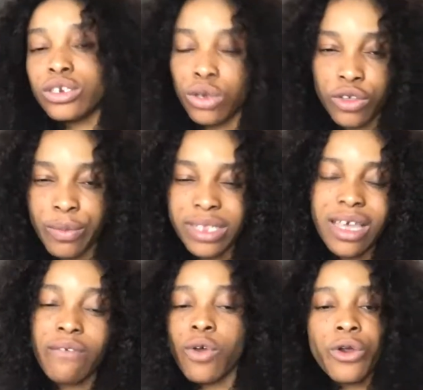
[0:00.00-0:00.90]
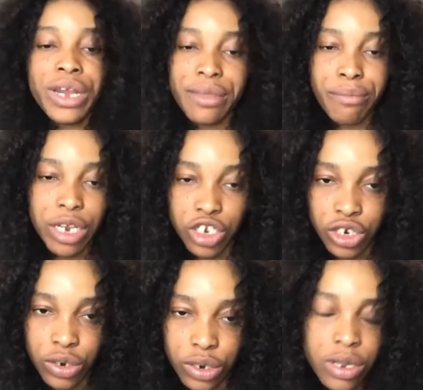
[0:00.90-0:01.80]
documents I've already
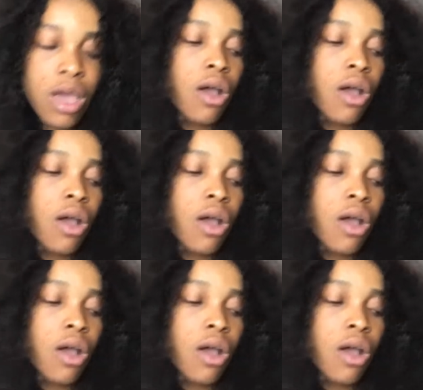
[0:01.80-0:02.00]
mentioned.